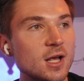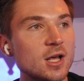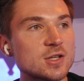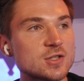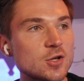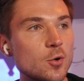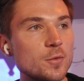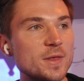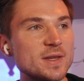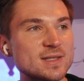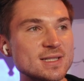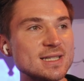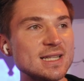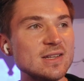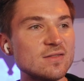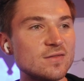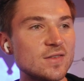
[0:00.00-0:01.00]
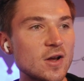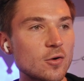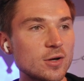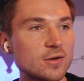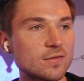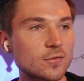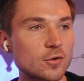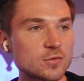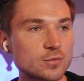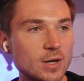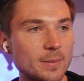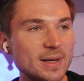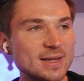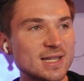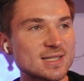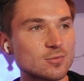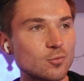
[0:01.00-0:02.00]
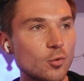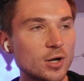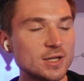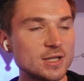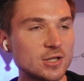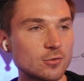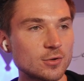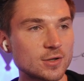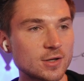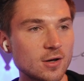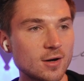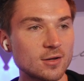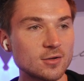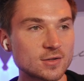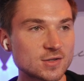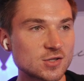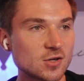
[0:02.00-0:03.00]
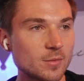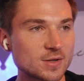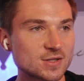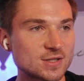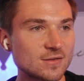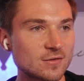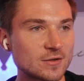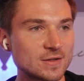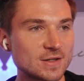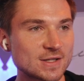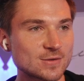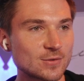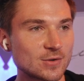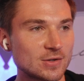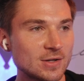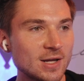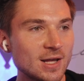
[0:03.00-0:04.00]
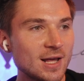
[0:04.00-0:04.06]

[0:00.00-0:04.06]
So this is the very first one. I made this 1 year ago. I look so much different in this one.